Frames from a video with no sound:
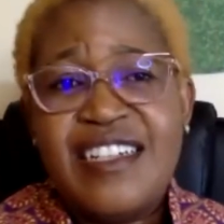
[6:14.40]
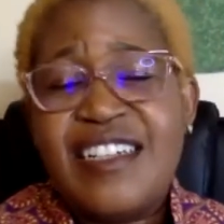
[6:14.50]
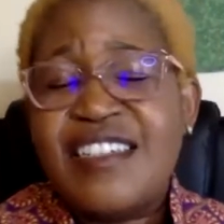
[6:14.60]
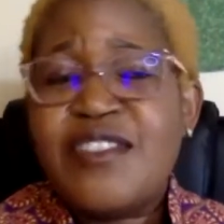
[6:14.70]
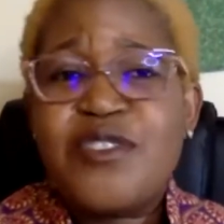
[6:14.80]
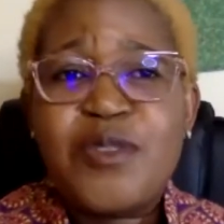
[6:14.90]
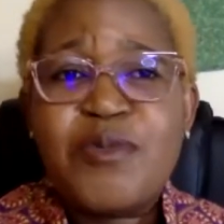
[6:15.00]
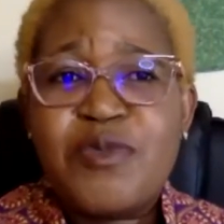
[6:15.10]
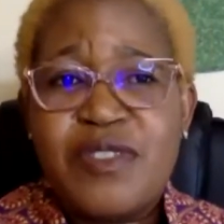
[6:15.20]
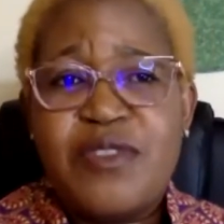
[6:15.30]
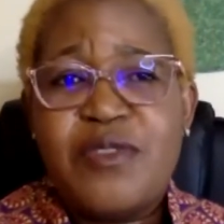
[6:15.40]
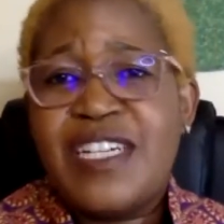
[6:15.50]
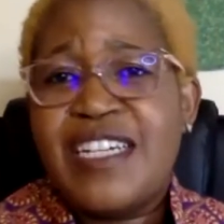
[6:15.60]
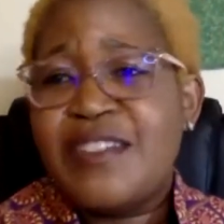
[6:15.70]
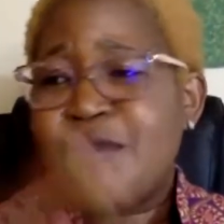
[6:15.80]
And it stops with
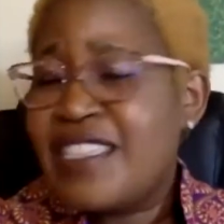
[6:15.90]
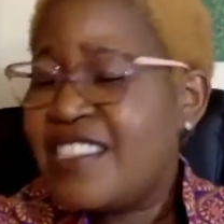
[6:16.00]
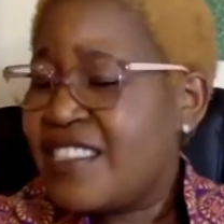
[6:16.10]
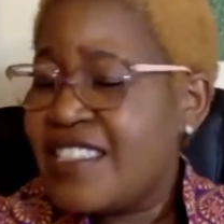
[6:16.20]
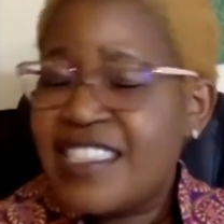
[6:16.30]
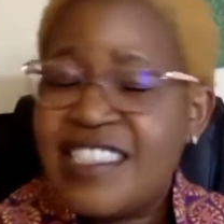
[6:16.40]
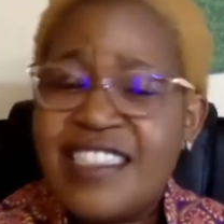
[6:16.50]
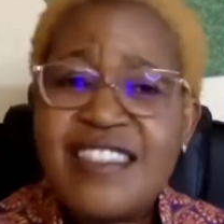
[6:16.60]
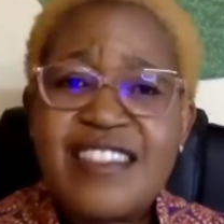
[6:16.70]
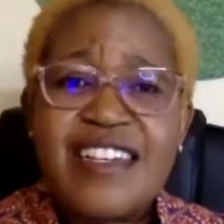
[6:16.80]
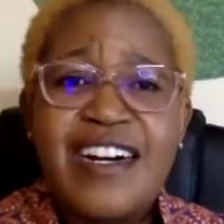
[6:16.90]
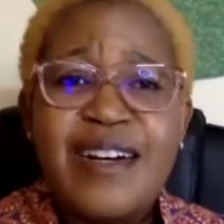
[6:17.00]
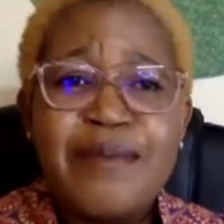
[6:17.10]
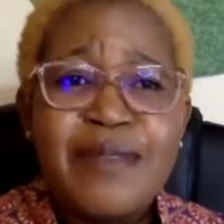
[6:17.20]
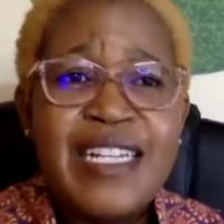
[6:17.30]
you. And when generations
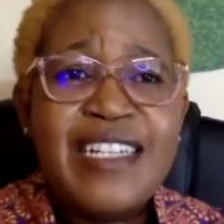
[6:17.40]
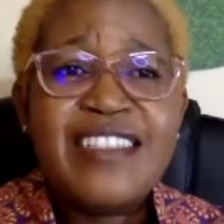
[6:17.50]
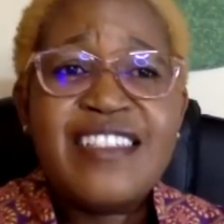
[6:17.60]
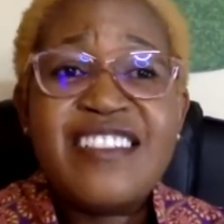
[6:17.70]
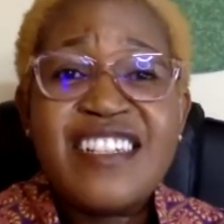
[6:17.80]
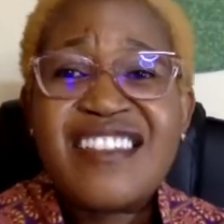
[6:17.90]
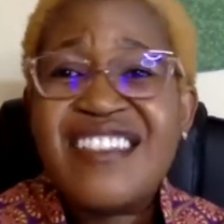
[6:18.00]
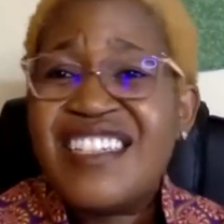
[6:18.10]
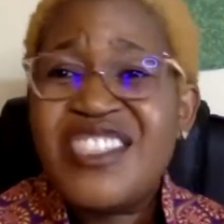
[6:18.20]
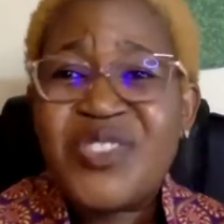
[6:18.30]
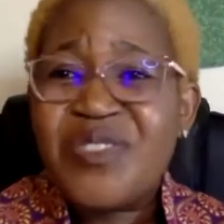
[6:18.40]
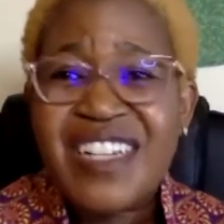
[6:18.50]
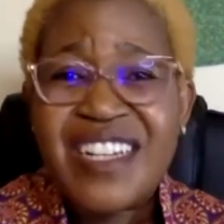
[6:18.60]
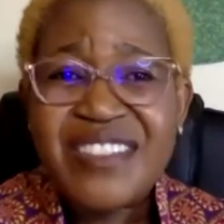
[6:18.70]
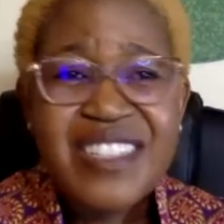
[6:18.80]
come, they'll just learn to
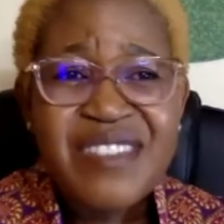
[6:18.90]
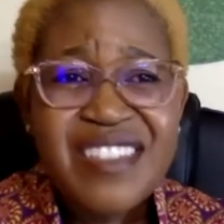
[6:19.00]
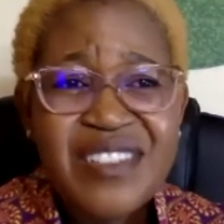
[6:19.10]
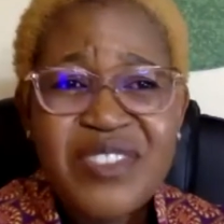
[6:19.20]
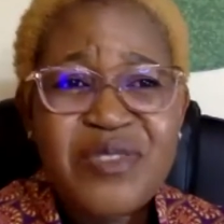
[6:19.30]
love themselves.